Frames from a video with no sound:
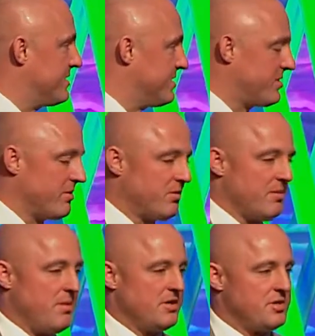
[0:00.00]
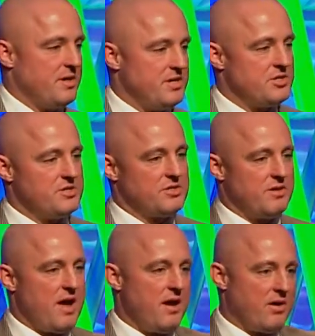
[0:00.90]
Internal combustion engines
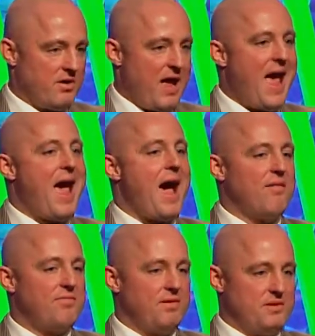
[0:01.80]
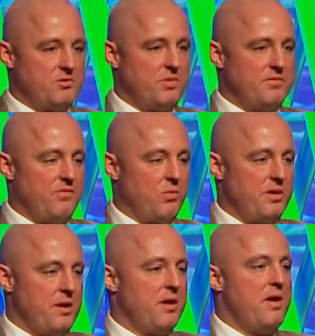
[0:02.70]
are half in
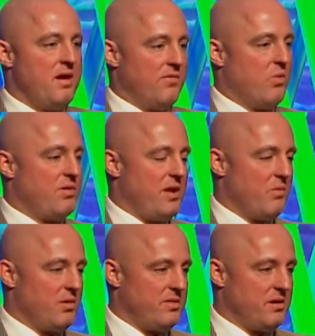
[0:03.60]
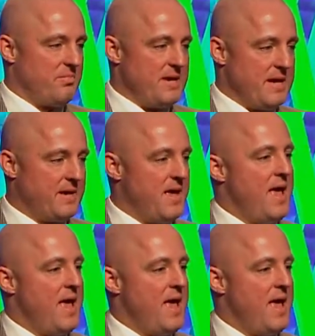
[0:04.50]
2040 of where they were at their peak.